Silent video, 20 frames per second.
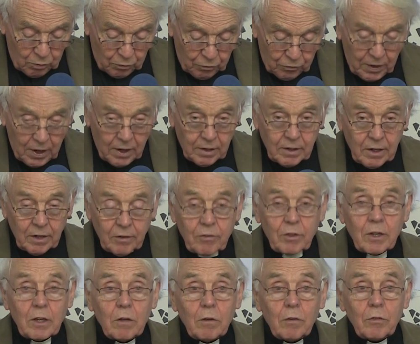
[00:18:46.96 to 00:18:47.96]
found
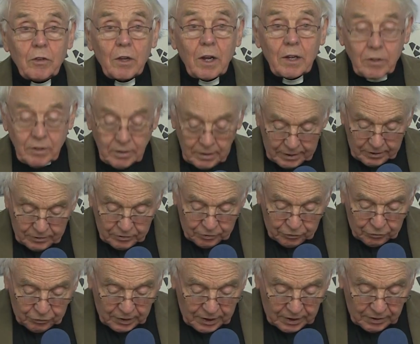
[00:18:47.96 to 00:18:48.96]
ourselves at an
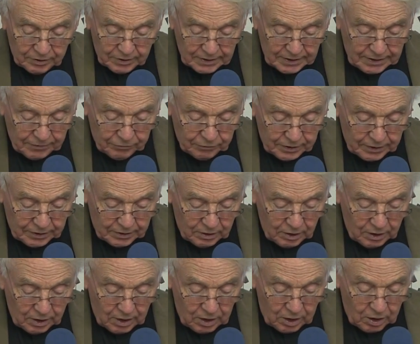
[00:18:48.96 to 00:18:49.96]
interfaith
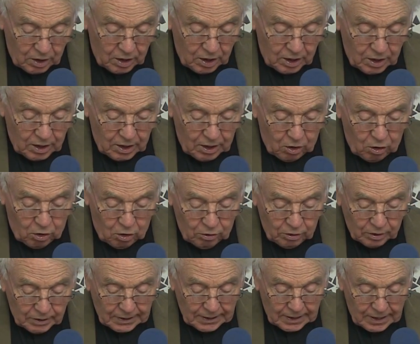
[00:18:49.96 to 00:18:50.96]
evening
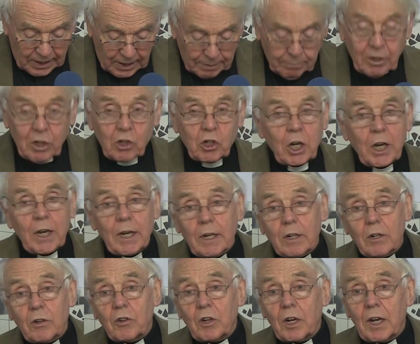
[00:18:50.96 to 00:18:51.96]
on climate
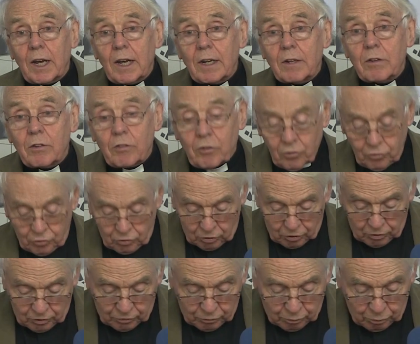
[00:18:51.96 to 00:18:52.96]
change at the St.
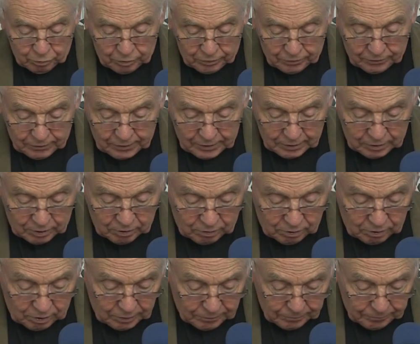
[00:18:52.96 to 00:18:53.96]
John's Wood
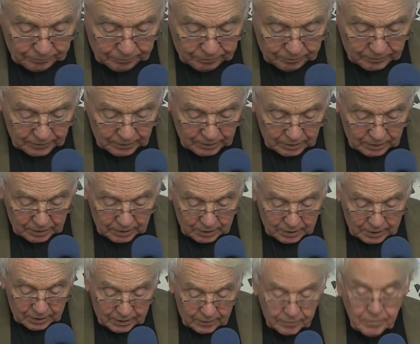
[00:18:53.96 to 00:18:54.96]
Synagogue.
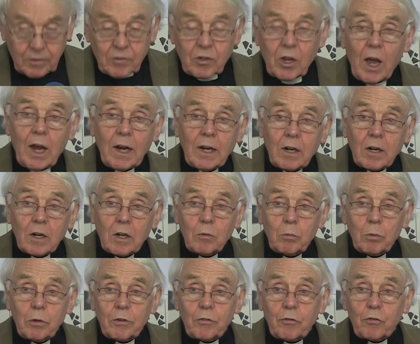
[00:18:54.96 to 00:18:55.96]
The title
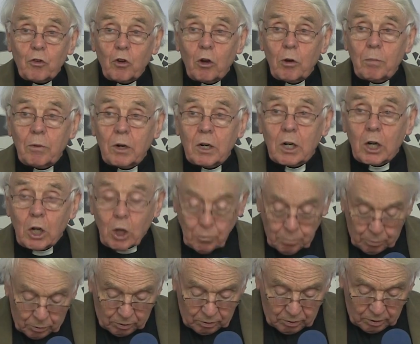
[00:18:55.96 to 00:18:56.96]
was From
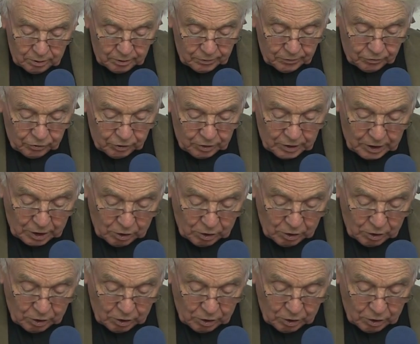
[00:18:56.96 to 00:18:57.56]
Global to